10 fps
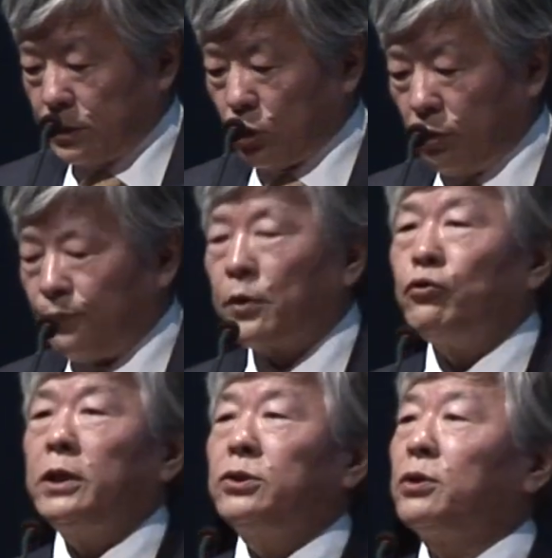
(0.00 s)
So
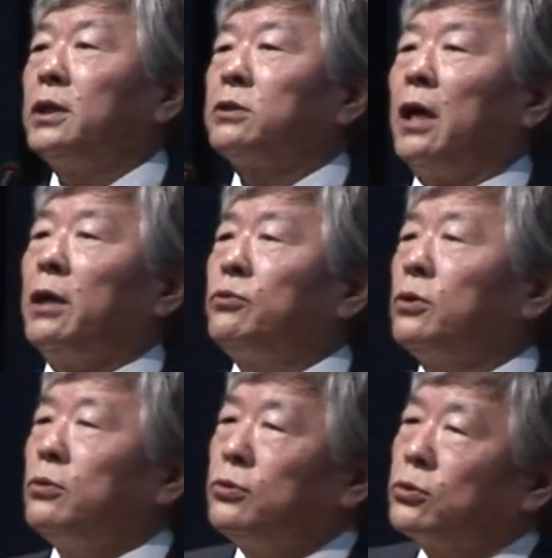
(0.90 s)
question is, how
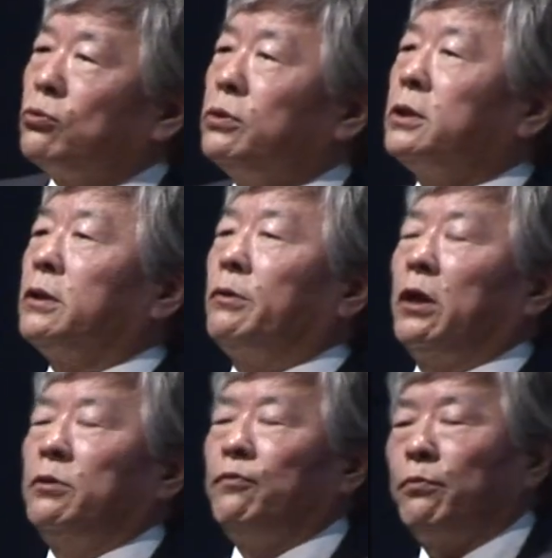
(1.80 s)
do you
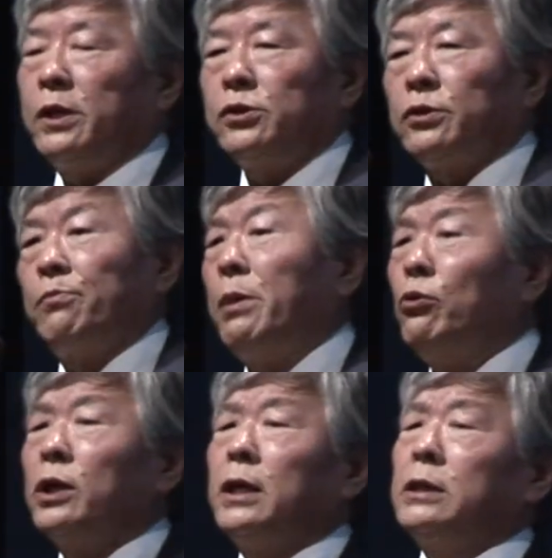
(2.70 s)
store information?
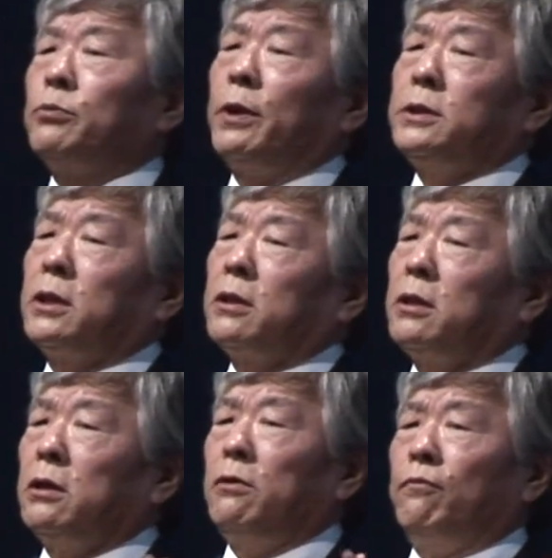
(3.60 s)
Memory is
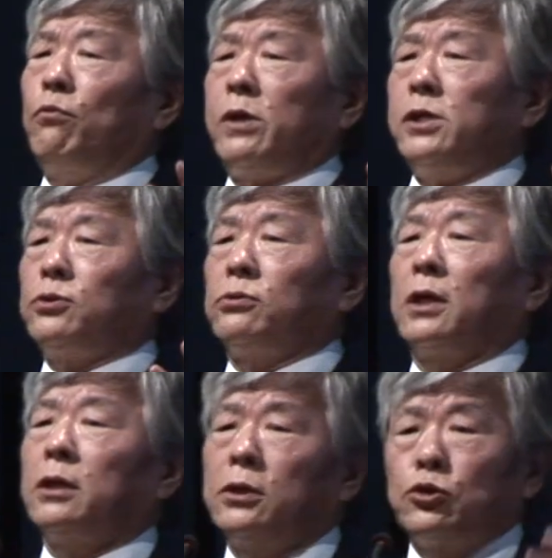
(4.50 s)
basically the
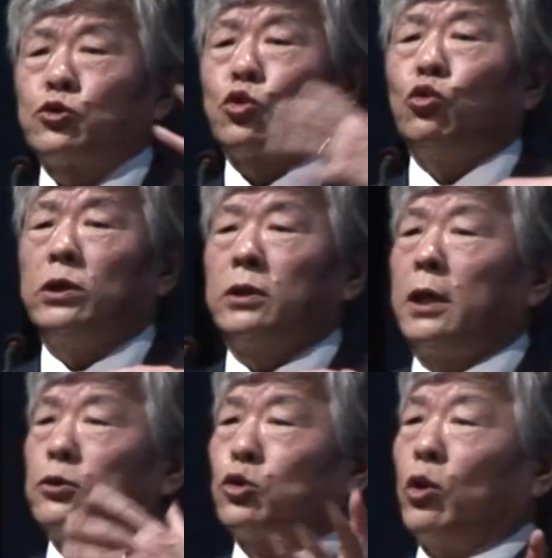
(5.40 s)
information that is
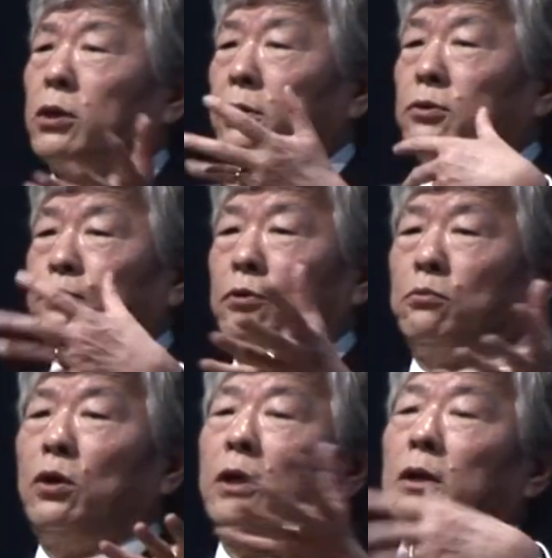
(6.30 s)
stored, extracted
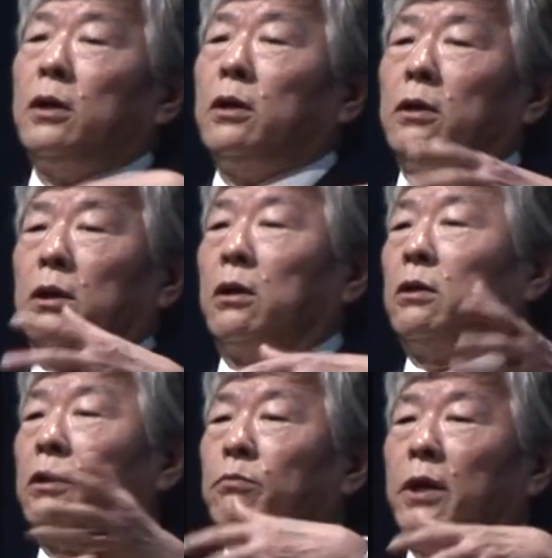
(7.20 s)
from
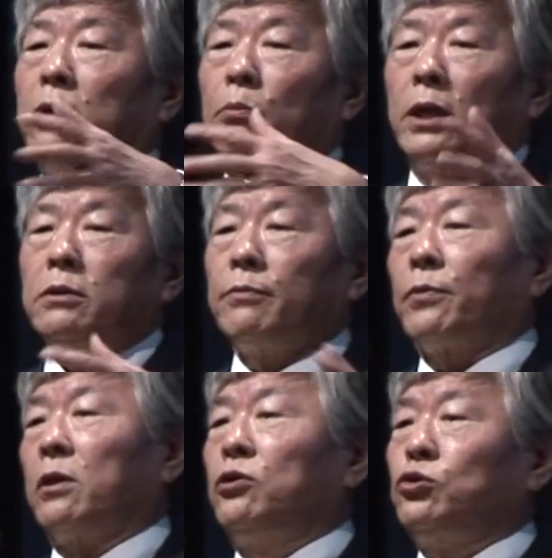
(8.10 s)
environment,
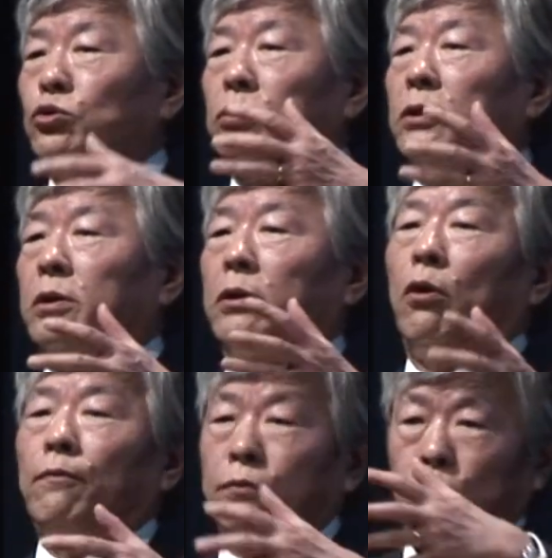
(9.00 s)

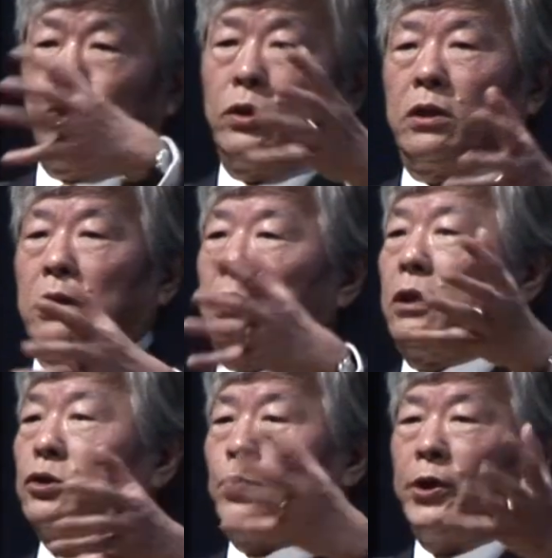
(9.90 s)
often with
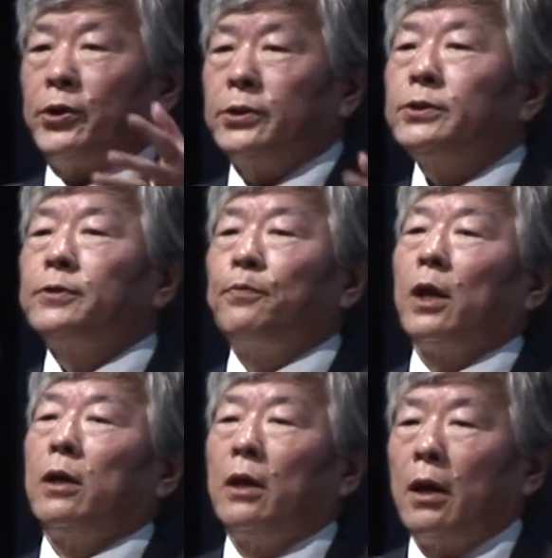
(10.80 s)
experience,
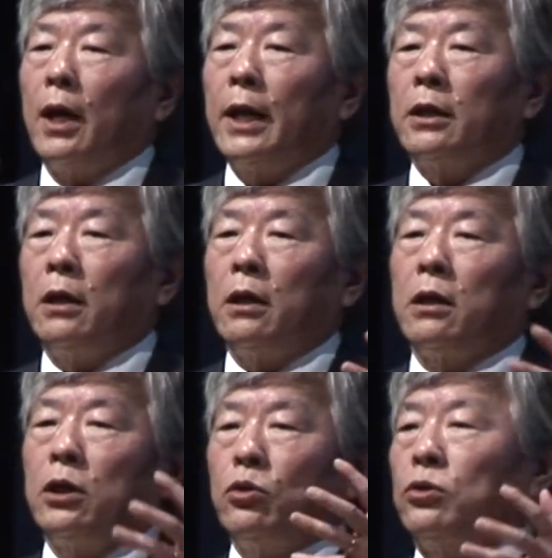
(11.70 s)
and
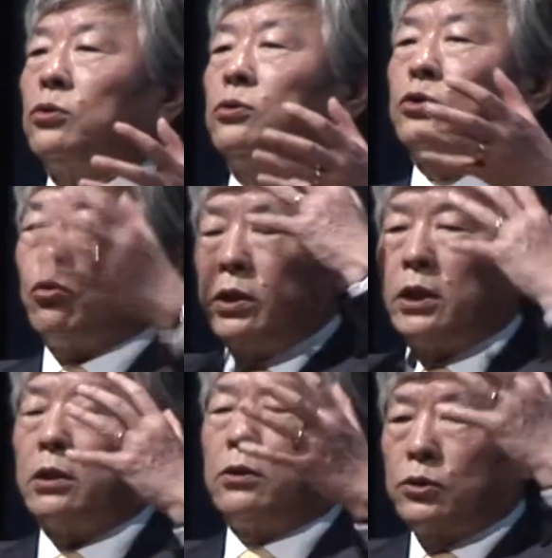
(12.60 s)
you know,
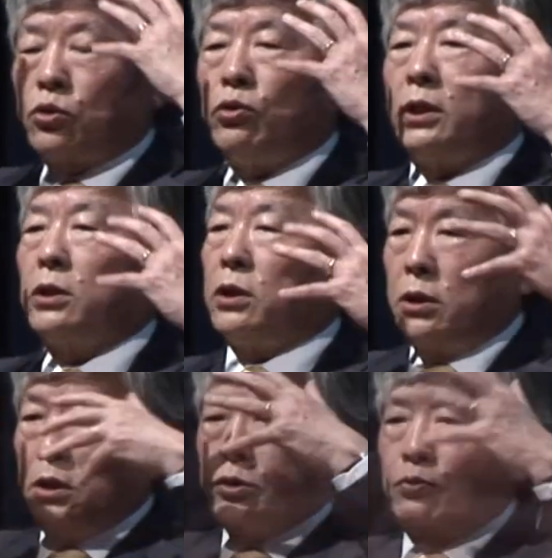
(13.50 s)
store it
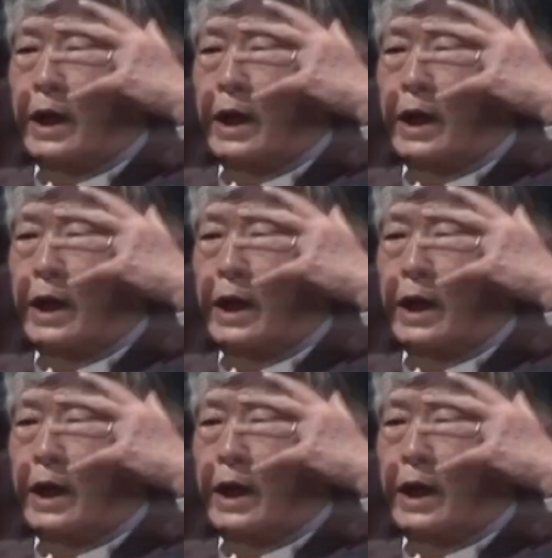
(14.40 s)
in this